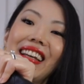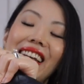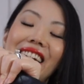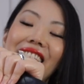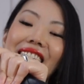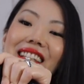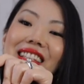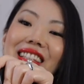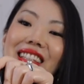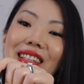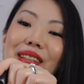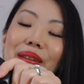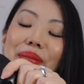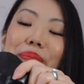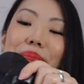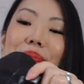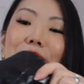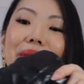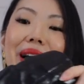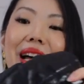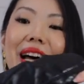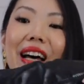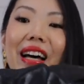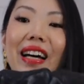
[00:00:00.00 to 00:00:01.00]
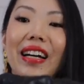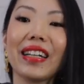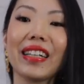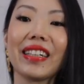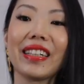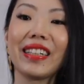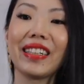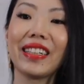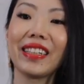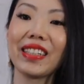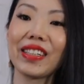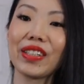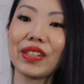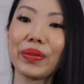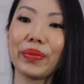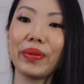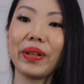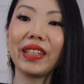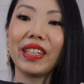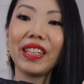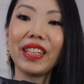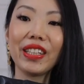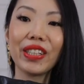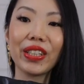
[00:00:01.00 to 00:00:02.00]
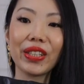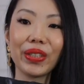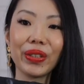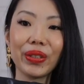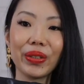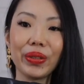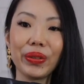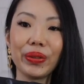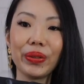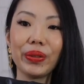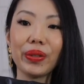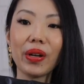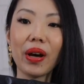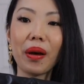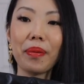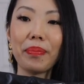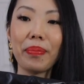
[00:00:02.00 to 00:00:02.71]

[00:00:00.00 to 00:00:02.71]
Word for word: It's the black 22